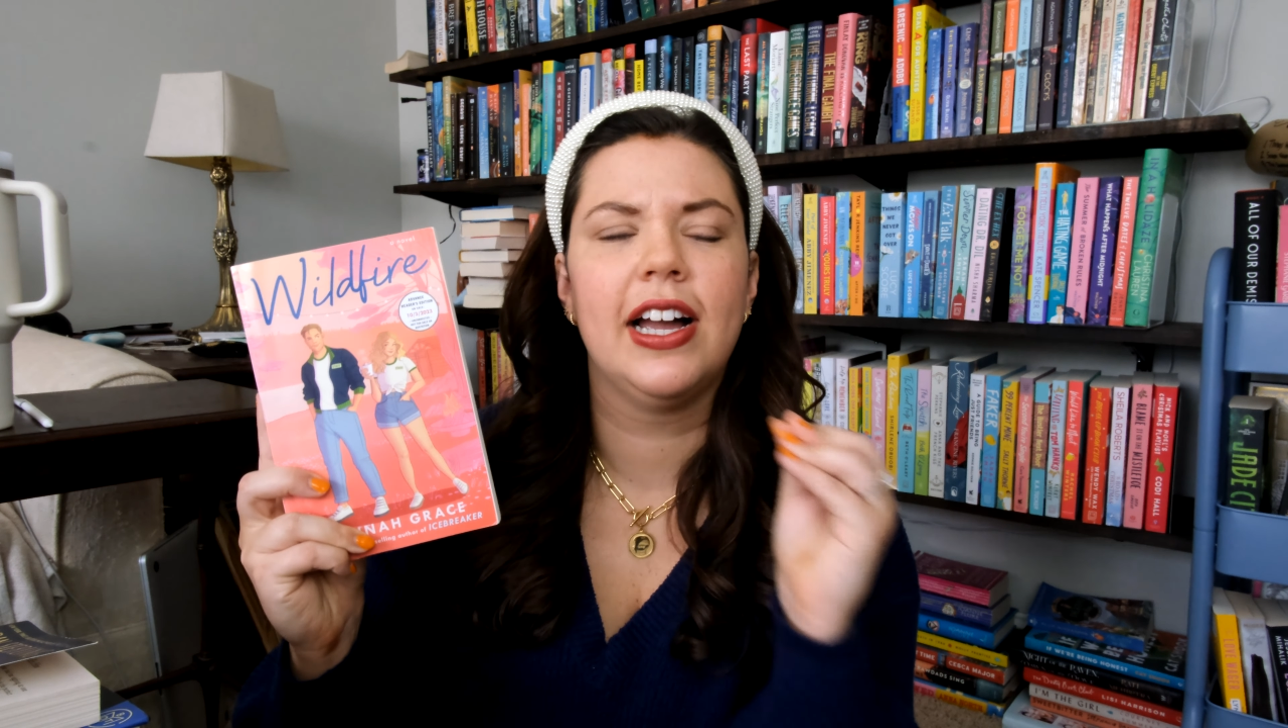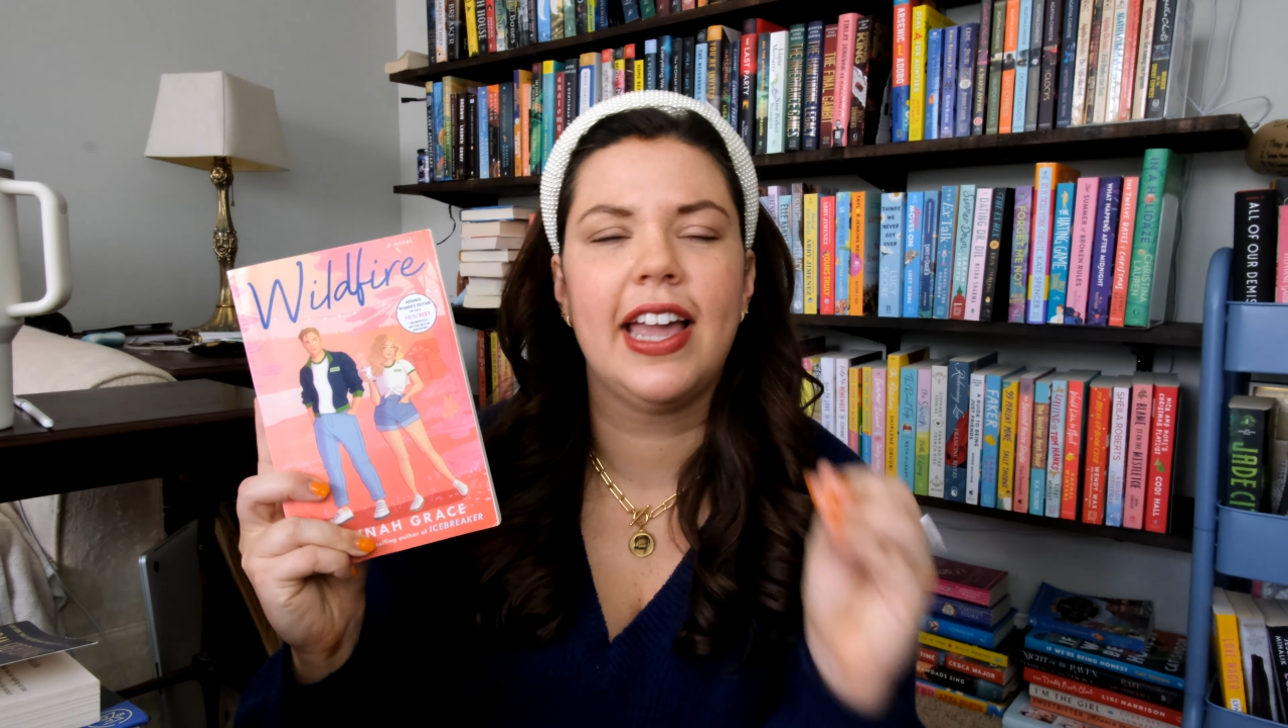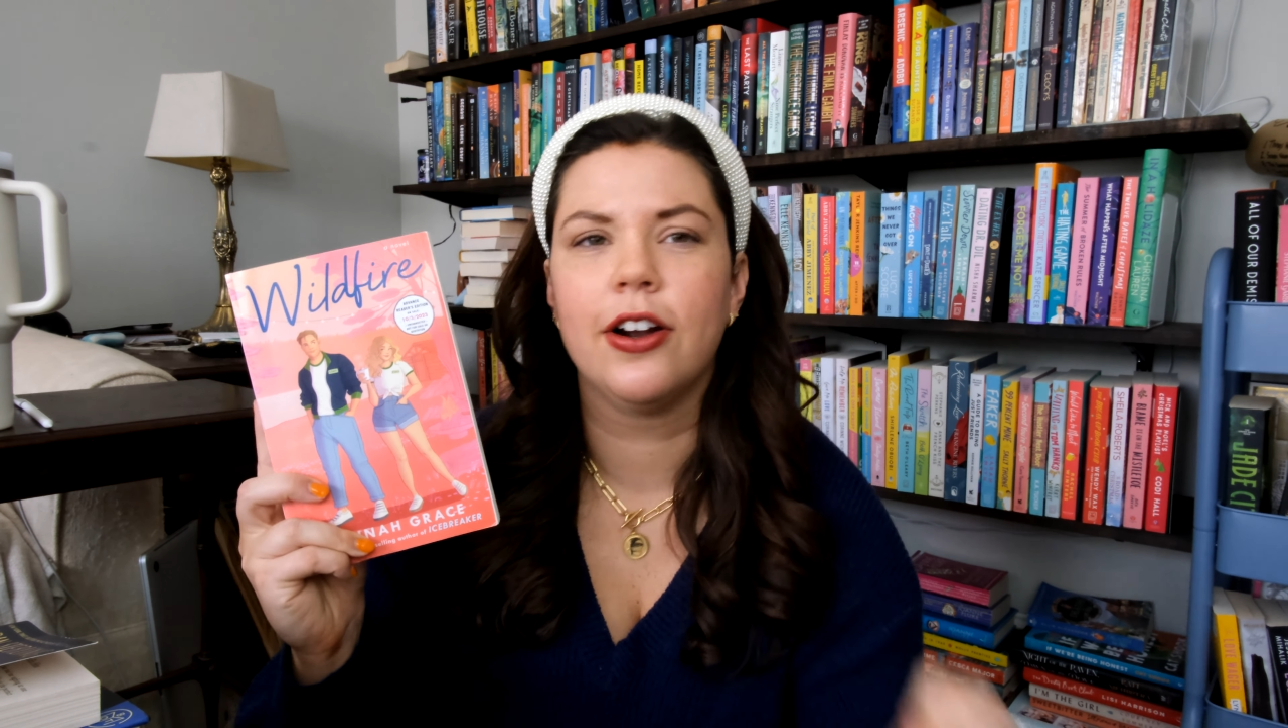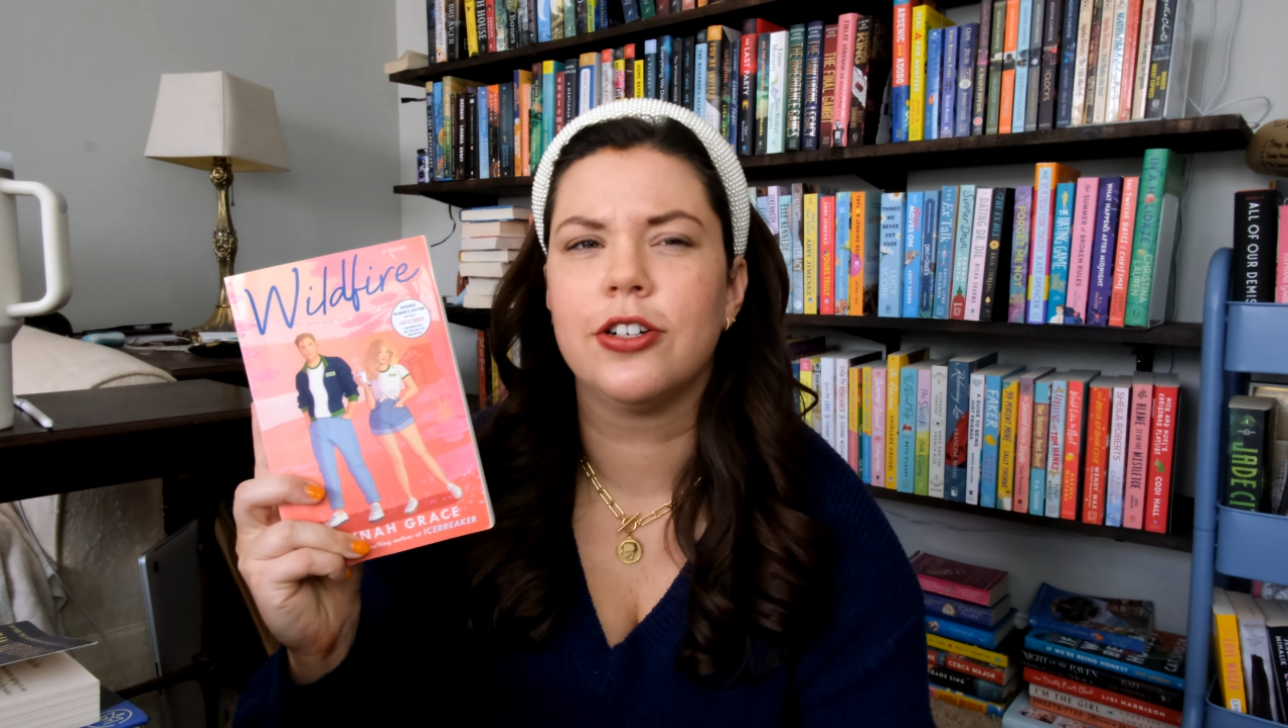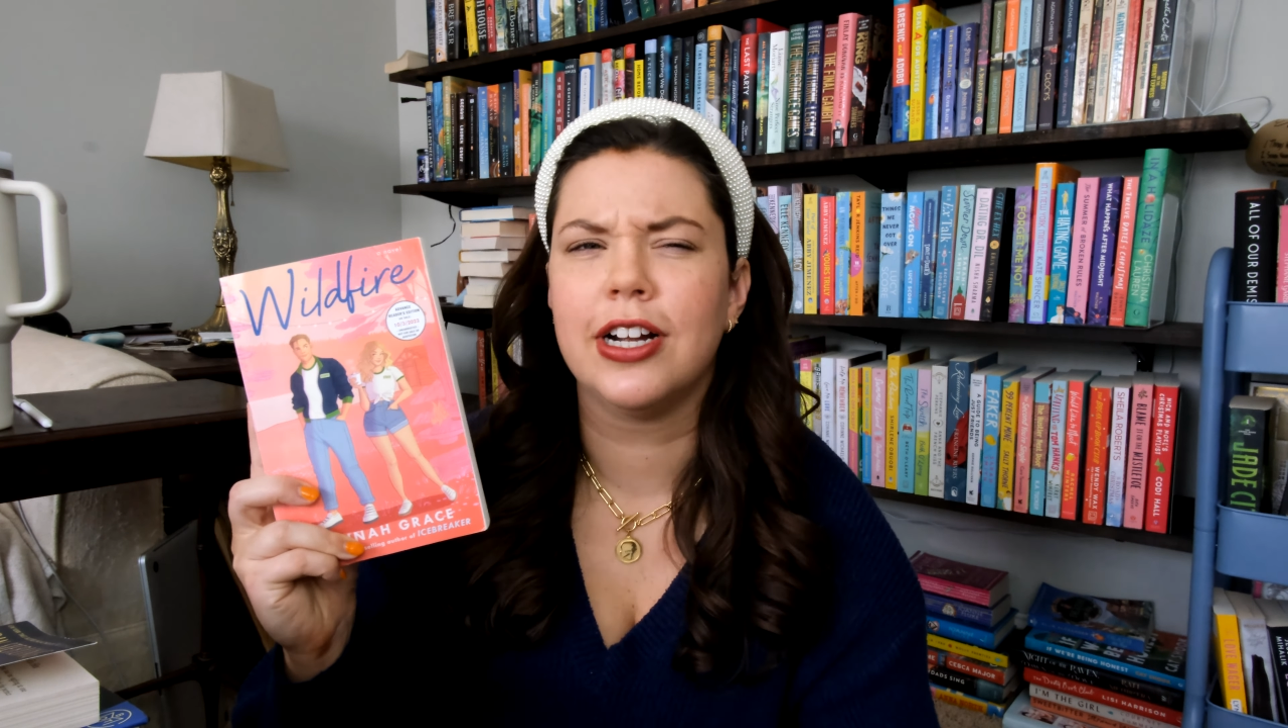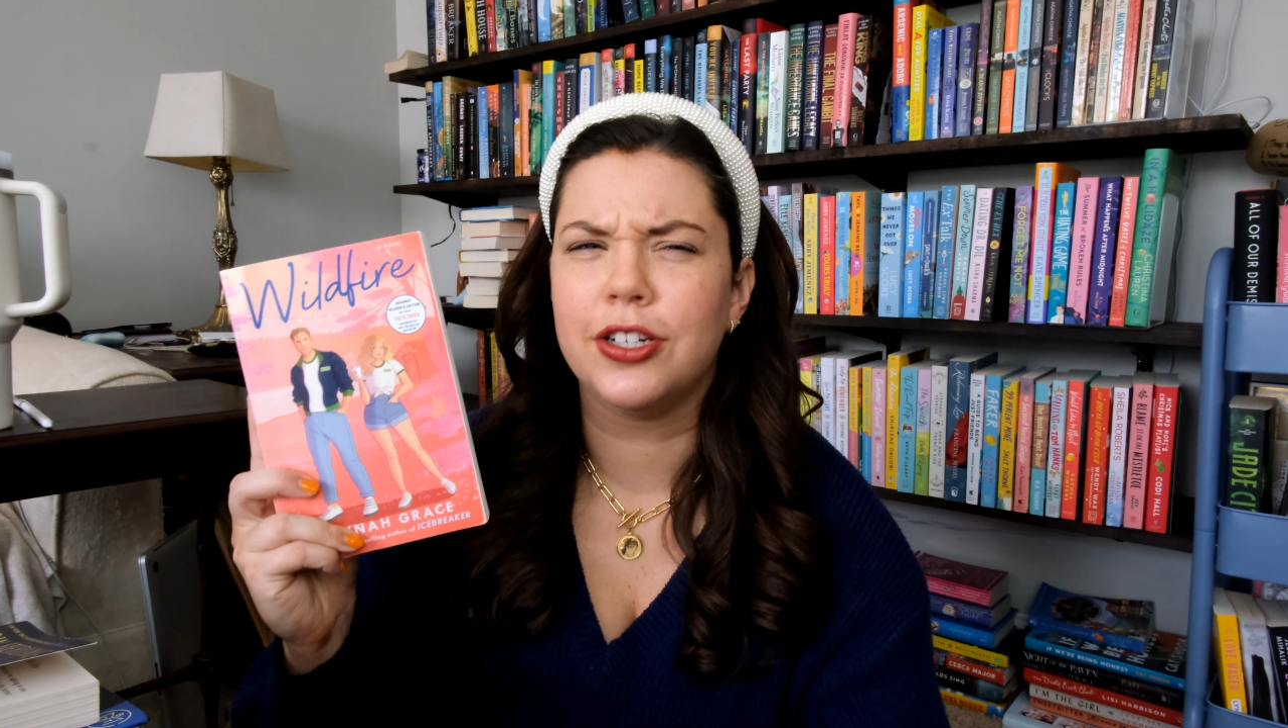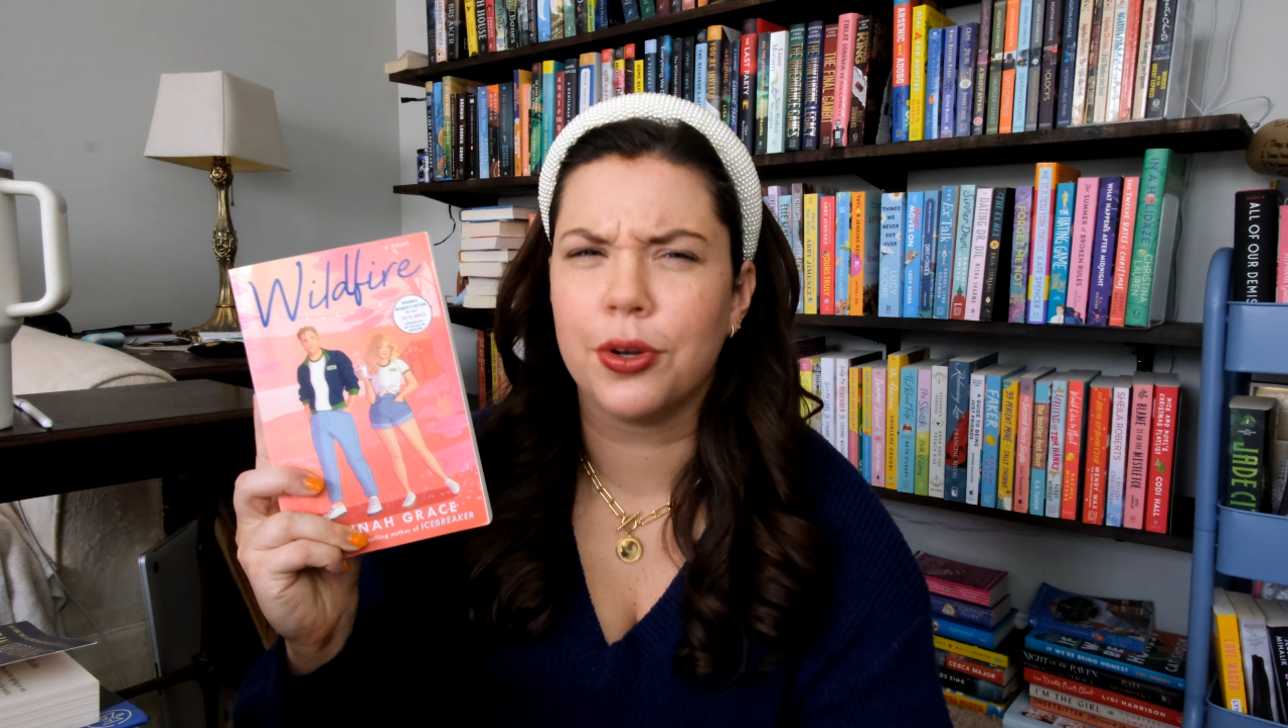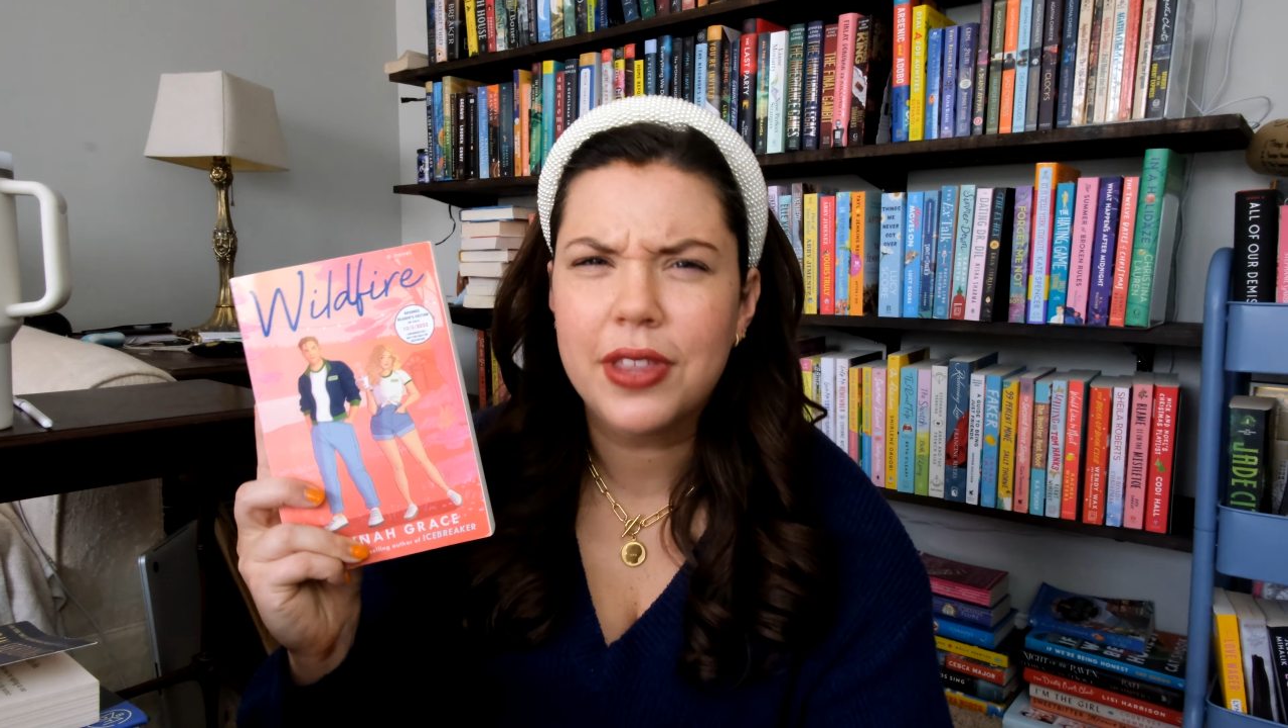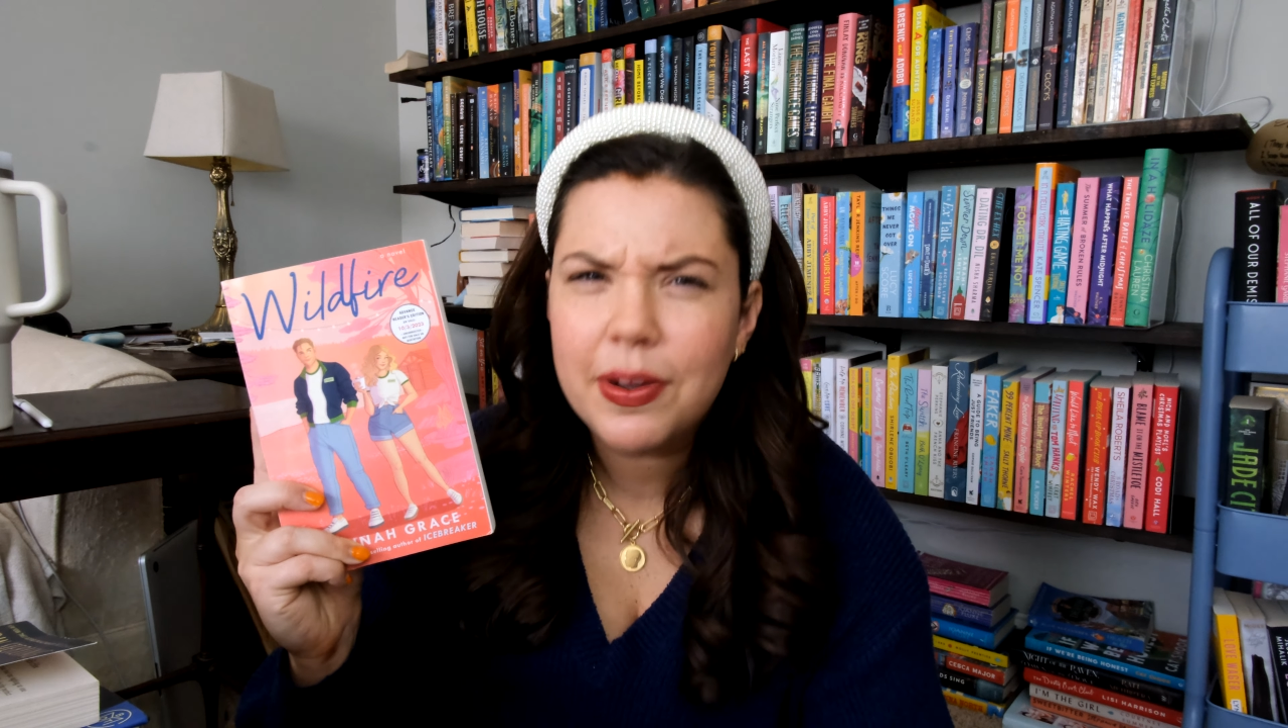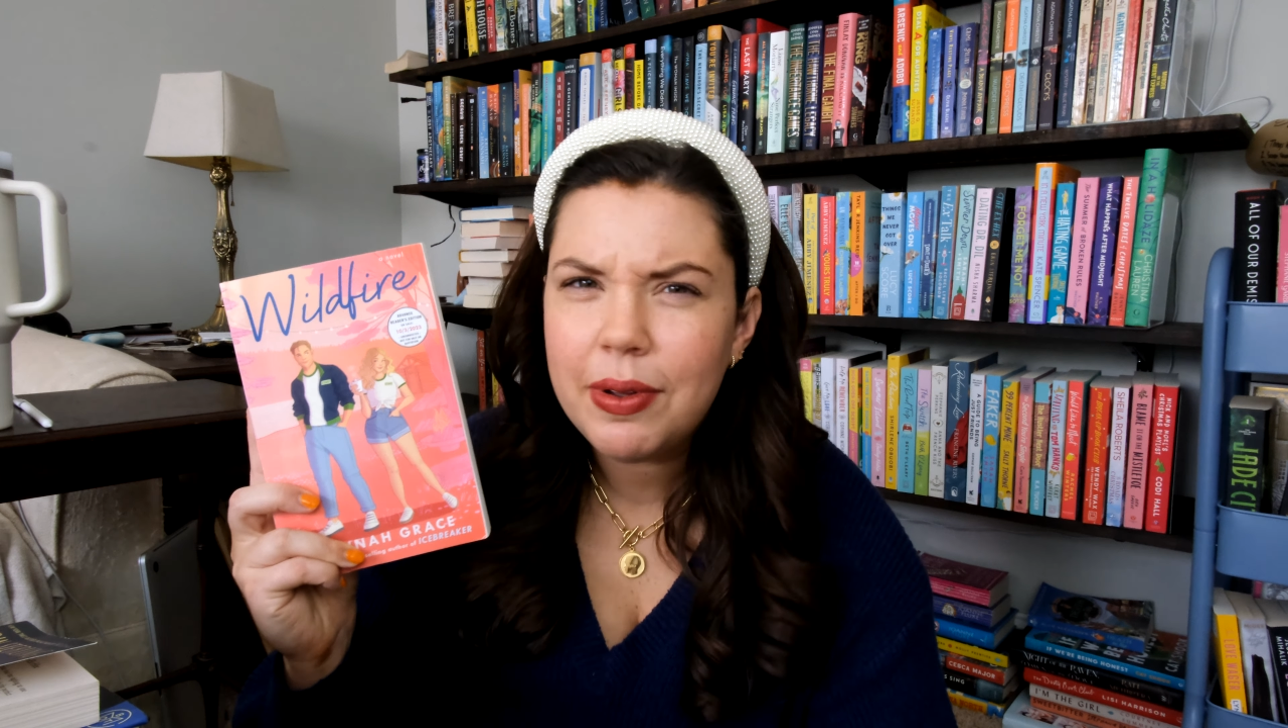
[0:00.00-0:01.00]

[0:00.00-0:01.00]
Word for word: a character I don't think